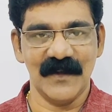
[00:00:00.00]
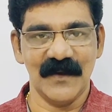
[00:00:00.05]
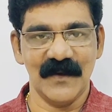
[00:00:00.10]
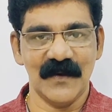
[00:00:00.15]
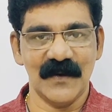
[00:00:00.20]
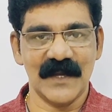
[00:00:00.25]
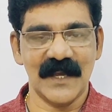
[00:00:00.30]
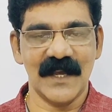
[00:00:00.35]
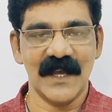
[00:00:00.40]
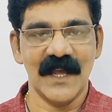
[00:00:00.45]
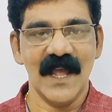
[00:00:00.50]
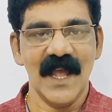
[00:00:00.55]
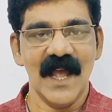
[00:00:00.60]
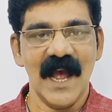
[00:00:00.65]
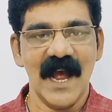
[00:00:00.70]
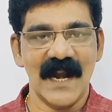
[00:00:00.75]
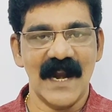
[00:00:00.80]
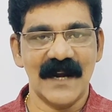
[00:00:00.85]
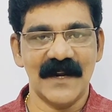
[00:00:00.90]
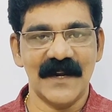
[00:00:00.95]
Okay,
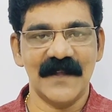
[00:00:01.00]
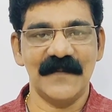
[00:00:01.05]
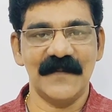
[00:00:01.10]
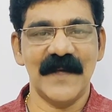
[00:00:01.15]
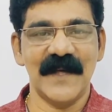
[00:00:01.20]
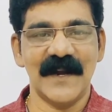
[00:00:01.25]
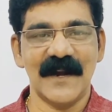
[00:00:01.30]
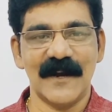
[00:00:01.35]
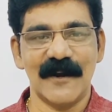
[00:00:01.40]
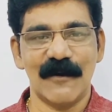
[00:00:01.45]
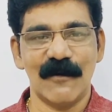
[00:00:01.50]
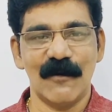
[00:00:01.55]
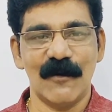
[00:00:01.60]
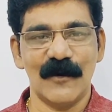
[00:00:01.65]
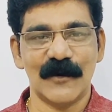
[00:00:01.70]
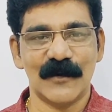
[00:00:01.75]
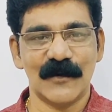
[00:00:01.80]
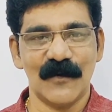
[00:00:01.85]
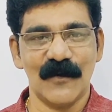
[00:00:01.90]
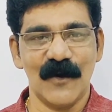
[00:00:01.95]
and there are a
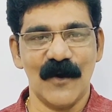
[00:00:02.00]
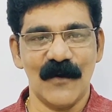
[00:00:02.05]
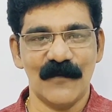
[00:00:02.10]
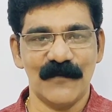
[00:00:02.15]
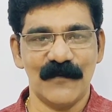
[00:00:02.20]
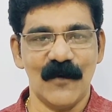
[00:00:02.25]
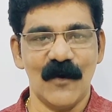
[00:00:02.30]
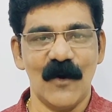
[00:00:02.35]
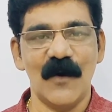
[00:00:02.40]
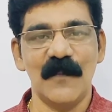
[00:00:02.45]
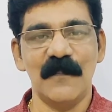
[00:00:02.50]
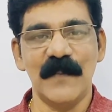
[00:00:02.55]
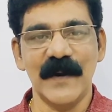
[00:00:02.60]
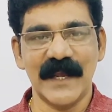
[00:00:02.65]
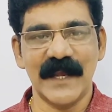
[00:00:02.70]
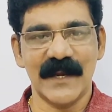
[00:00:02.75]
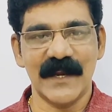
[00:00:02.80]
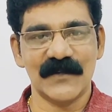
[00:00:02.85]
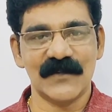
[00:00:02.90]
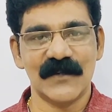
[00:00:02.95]
lot of
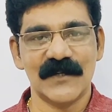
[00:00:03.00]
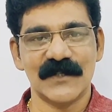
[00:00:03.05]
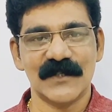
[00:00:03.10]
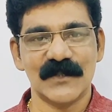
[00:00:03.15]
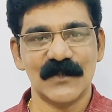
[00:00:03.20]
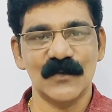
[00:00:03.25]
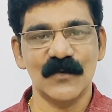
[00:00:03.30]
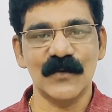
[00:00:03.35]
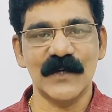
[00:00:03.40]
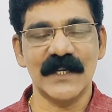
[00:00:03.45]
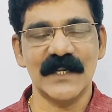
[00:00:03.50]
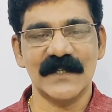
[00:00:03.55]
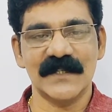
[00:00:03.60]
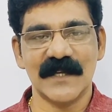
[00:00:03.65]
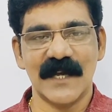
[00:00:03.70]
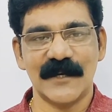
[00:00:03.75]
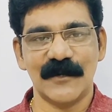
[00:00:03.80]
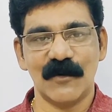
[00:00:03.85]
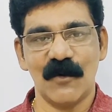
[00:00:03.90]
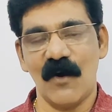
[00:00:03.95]
obligations, duties,
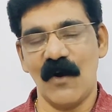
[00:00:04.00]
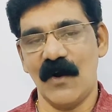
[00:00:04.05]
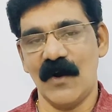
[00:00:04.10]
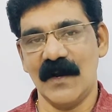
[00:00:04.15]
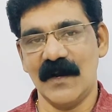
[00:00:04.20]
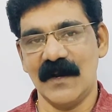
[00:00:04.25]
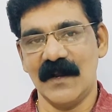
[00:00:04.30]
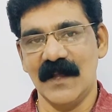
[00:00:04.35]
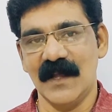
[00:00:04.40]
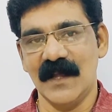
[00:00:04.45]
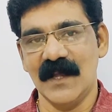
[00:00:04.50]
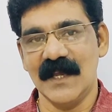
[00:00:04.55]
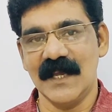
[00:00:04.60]
and all.